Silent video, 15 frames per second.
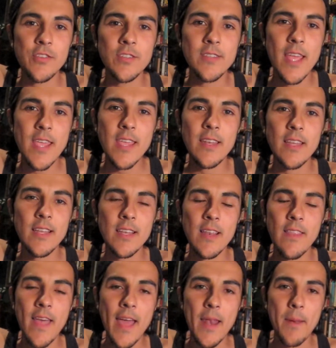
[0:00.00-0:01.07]
you're taking
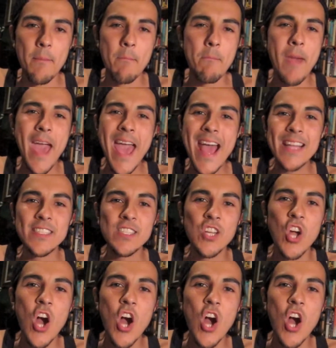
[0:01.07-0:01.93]
in that mass